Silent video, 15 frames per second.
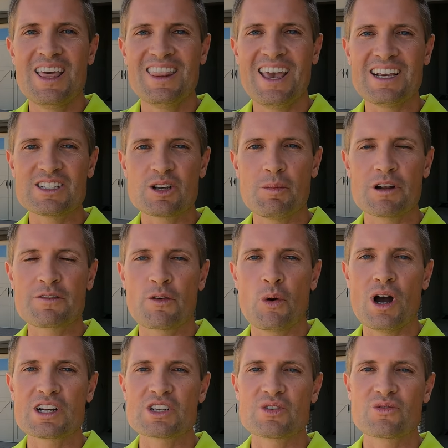Thank you so much for
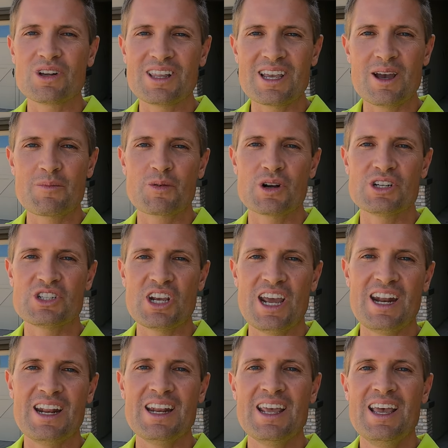watching, really
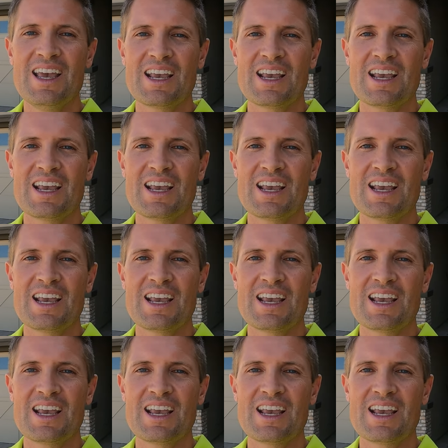appreciate it.